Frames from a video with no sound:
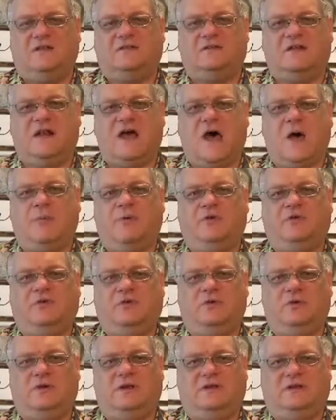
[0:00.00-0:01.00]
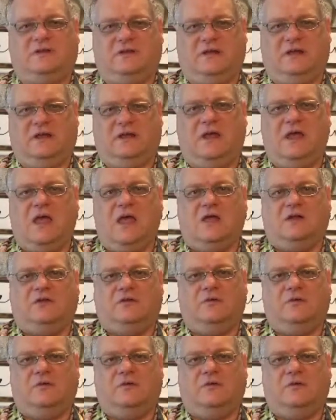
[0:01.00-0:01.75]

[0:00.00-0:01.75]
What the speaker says: It is an opportunity